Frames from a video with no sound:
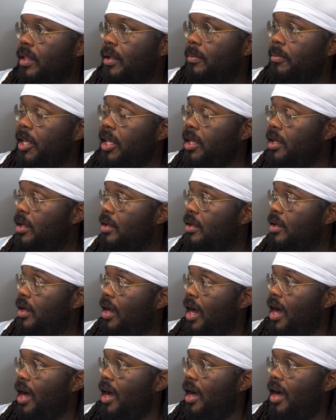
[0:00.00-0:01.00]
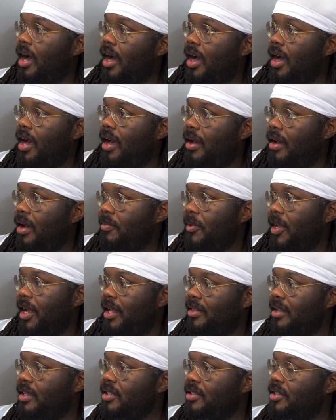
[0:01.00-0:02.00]
Me? Mm-hmm. I mean,
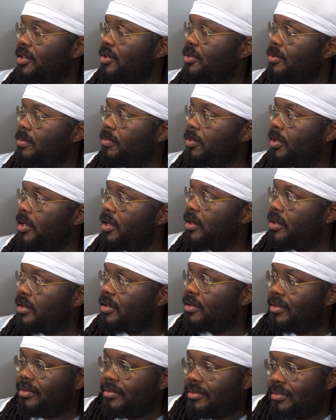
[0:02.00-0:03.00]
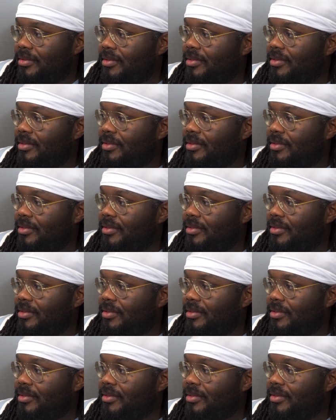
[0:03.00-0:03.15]
I think so, but